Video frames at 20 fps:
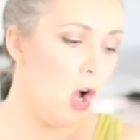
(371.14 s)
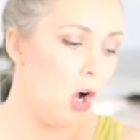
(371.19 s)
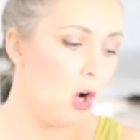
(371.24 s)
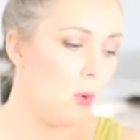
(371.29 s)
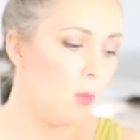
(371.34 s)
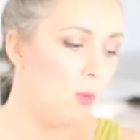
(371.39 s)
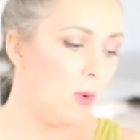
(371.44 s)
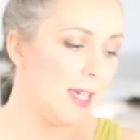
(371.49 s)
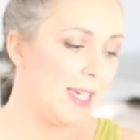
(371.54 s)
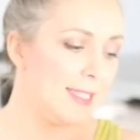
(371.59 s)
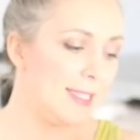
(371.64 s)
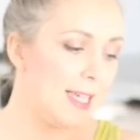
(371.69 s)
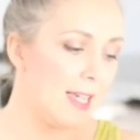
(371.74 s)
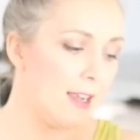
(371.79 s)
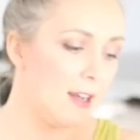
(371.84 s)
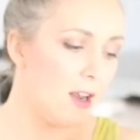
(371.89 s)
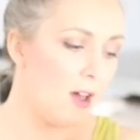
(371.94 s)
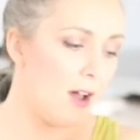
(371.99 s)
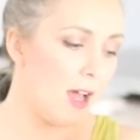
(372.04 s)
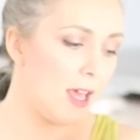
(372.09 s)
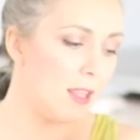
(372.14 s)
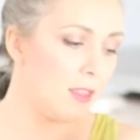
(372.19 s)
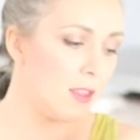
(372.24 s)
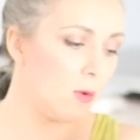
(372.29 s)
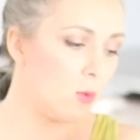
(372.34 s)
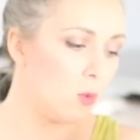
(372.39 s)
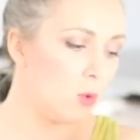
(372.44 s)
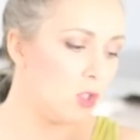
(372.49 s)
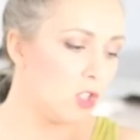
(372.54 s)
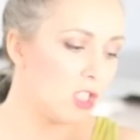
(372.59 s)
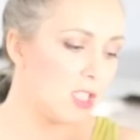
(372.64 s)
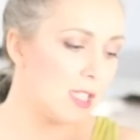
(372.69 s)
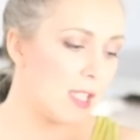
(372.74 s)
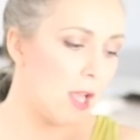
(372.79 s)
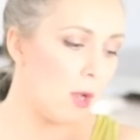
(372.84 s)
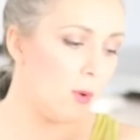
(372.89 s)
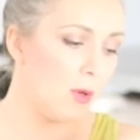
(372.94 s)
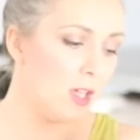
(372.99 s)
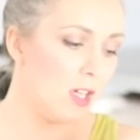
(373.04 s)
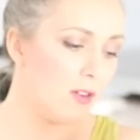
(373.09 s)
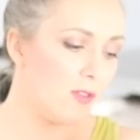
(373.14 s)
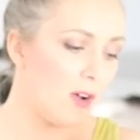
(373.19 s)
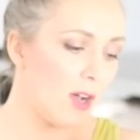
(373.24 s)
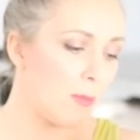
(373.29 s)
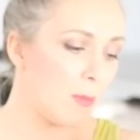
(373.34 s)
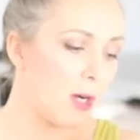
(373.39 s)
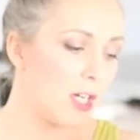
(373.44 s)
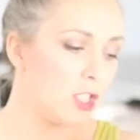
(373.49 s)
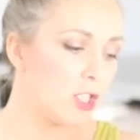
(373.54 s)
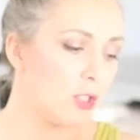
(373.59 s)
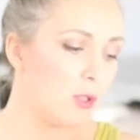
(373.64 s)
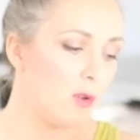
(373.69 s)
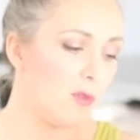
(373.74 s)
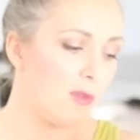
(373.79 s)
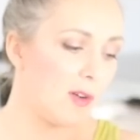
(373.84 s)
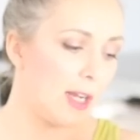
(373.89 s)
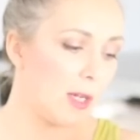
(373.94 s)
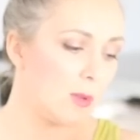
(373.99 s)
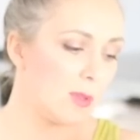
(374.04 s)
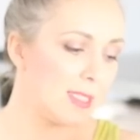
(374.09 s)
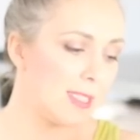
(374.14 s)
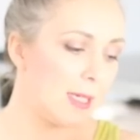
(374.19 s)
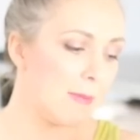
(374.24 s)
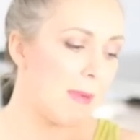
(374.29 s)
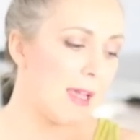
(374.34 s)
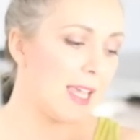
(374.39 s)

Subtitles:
Or is it a lie that will just lower your vibrational frequency,